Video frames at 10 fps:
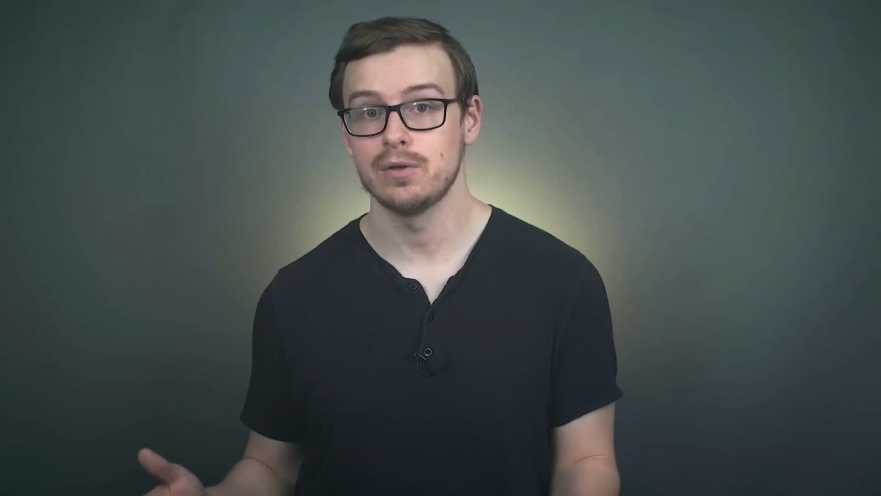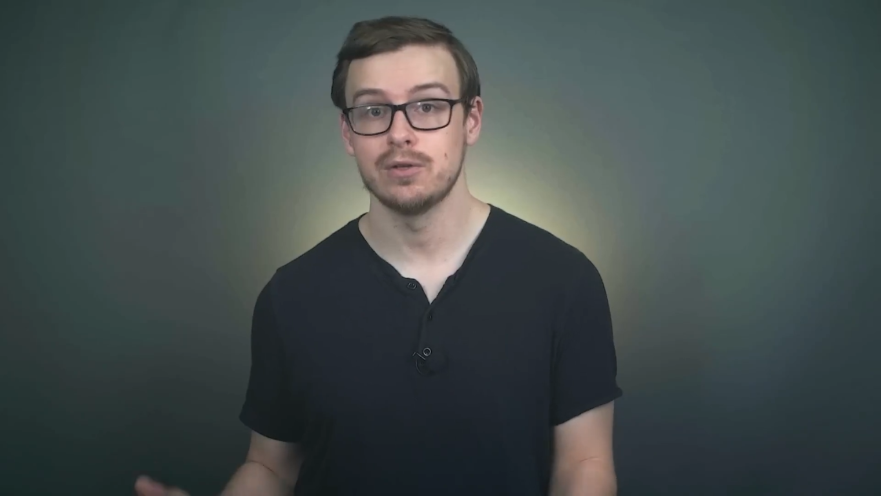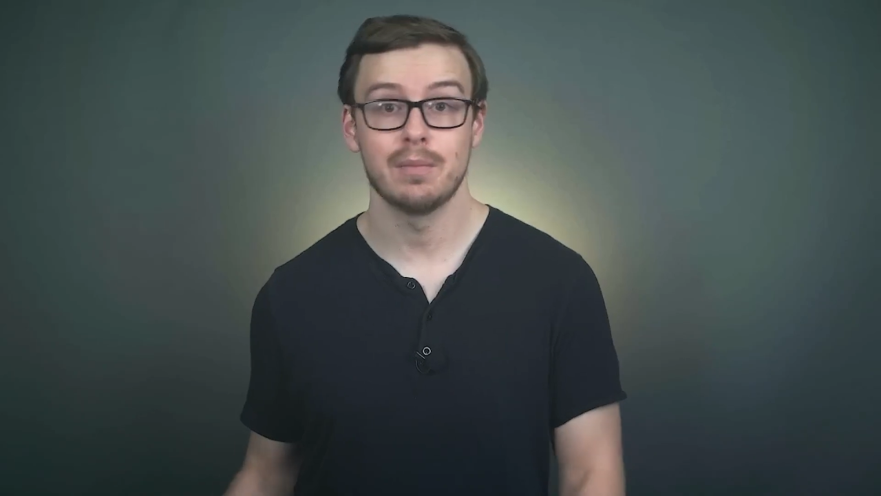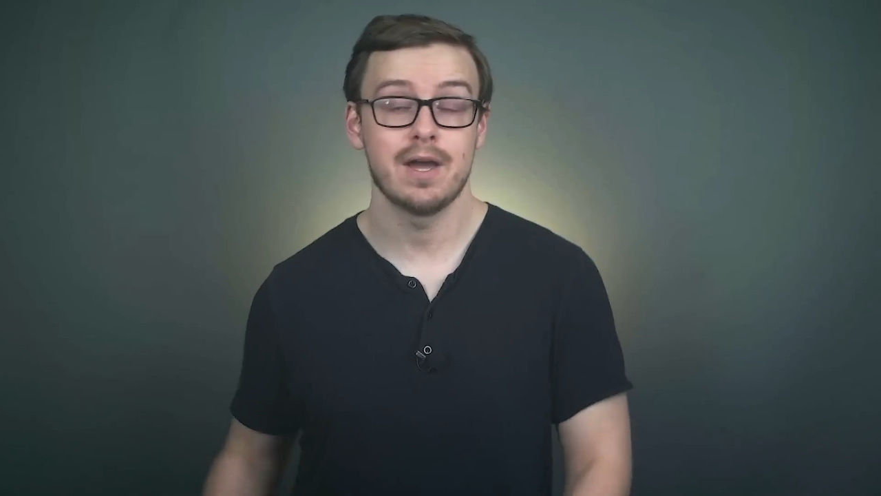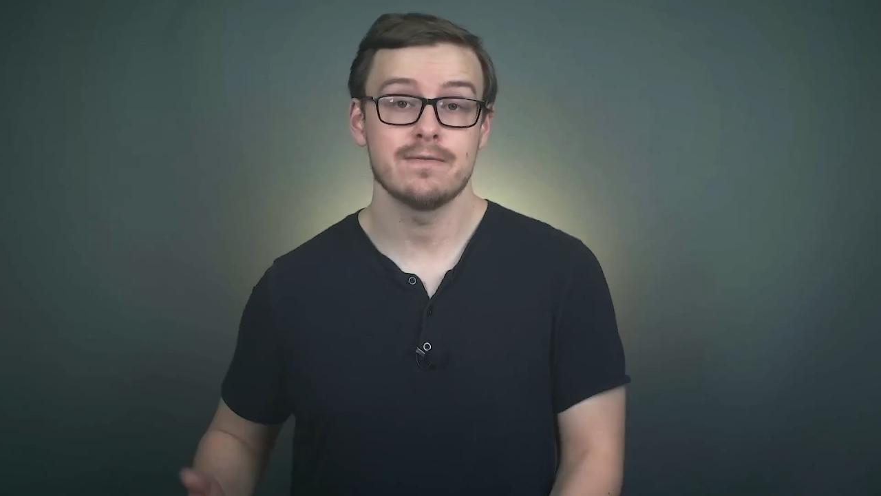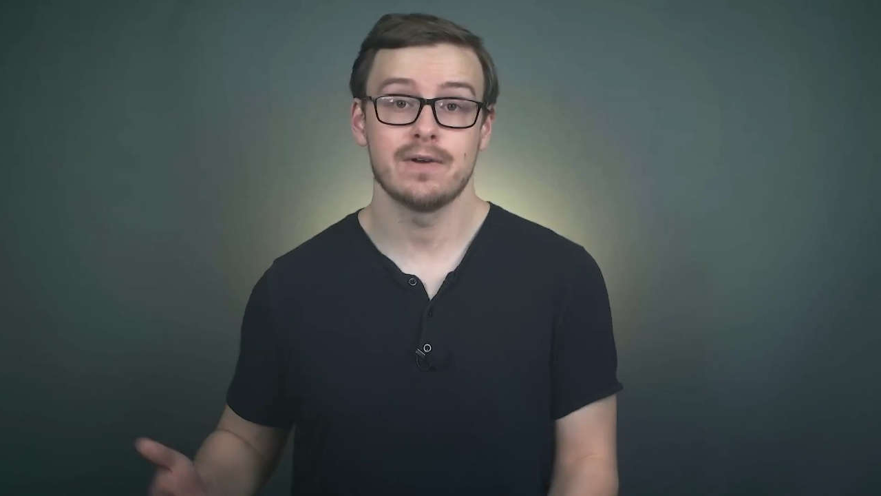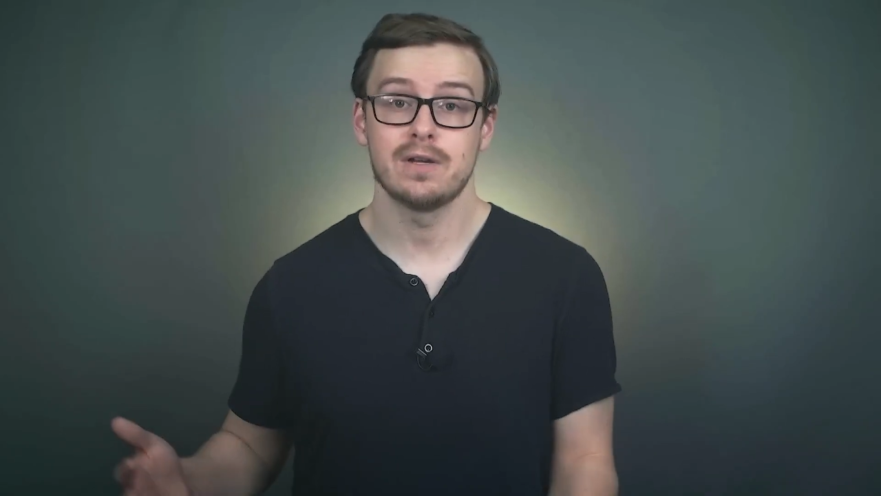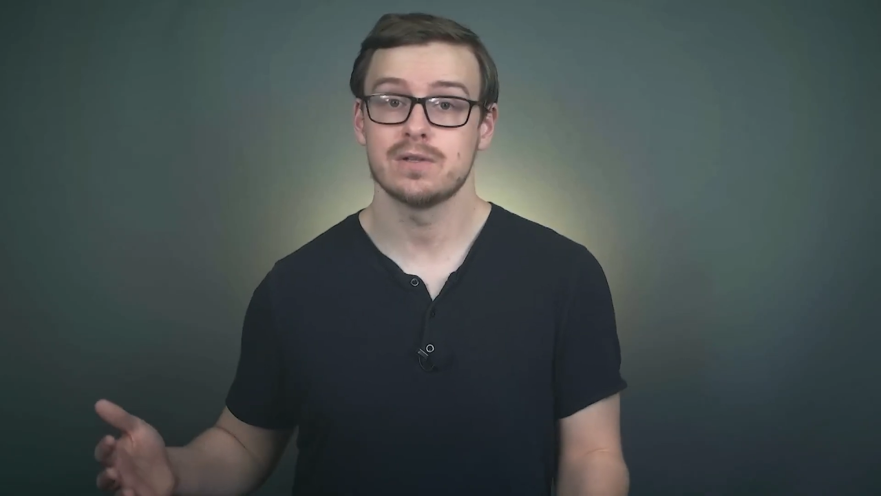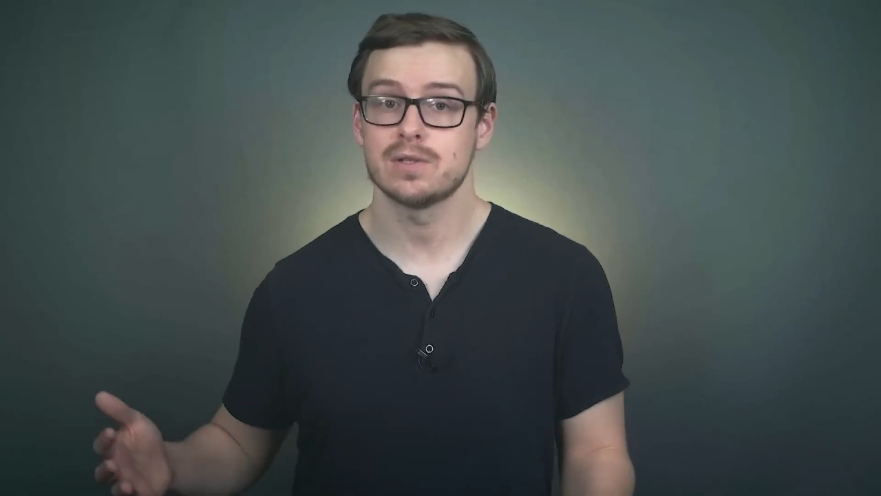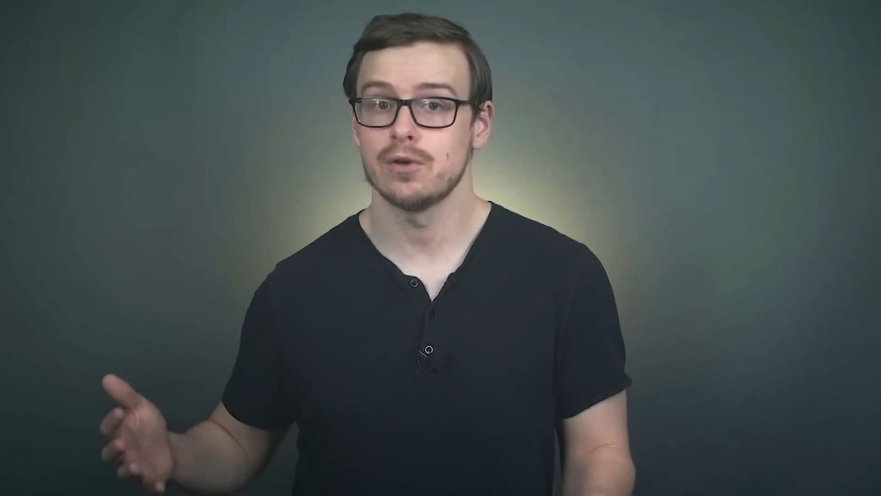you might find
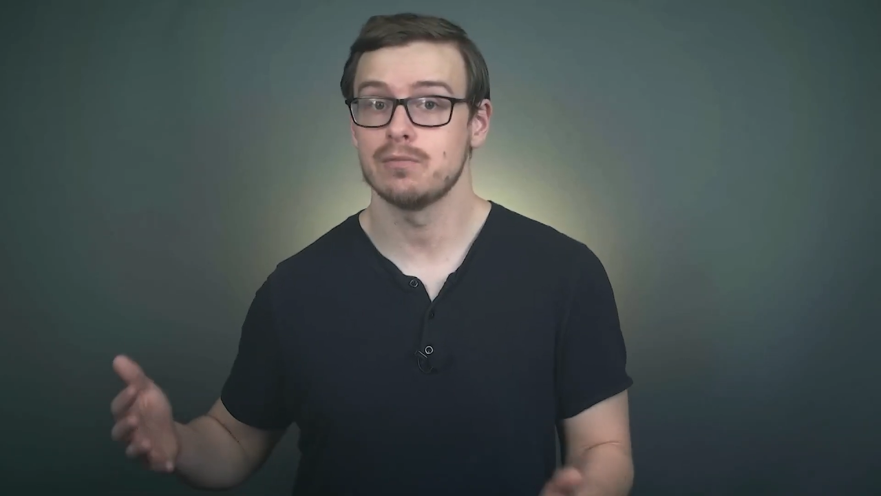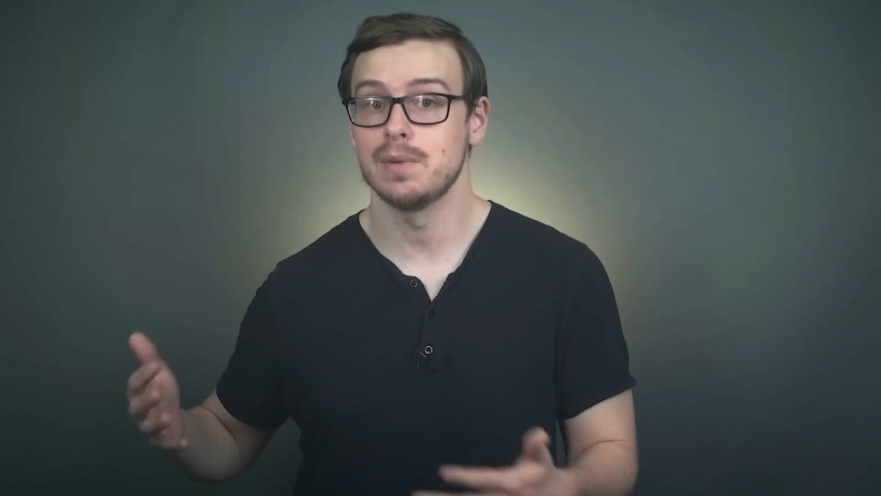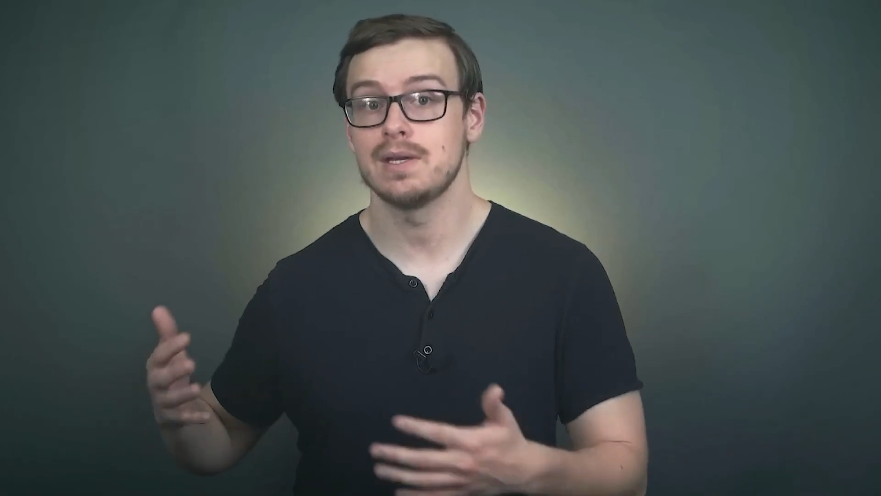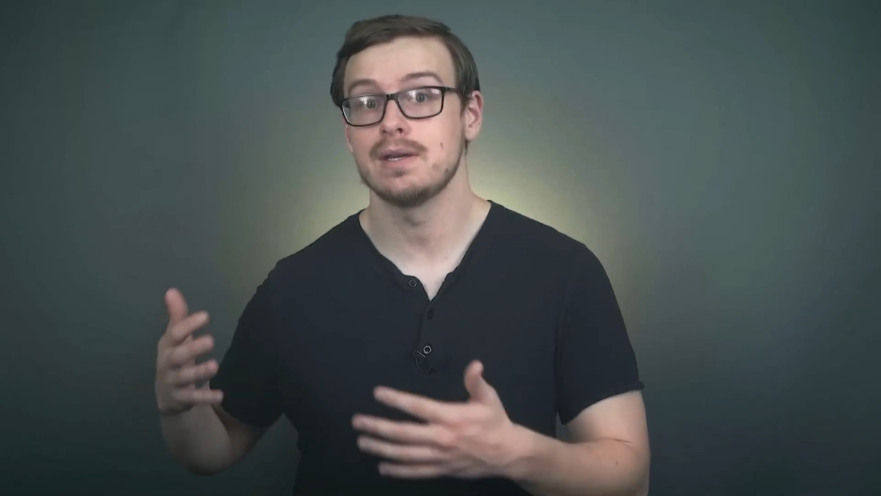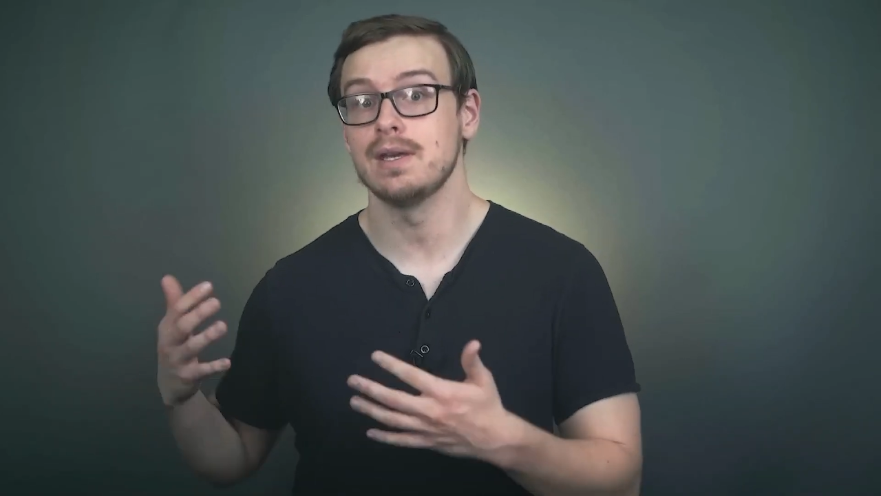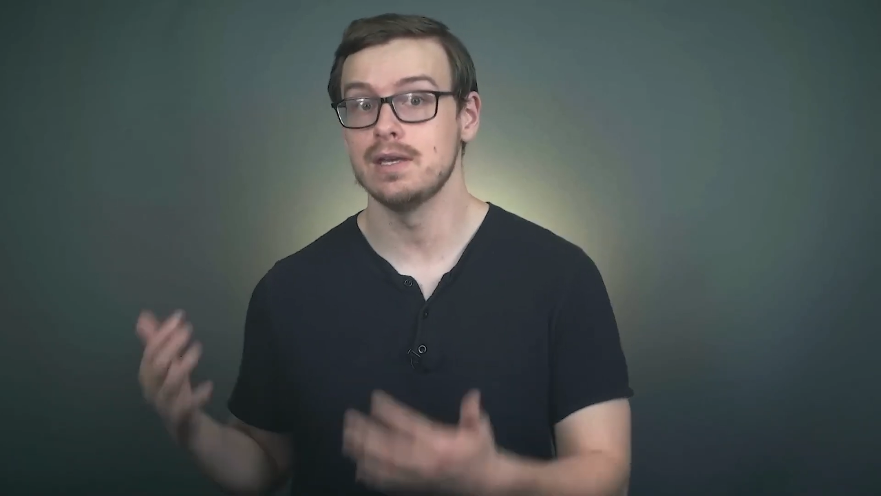yourself making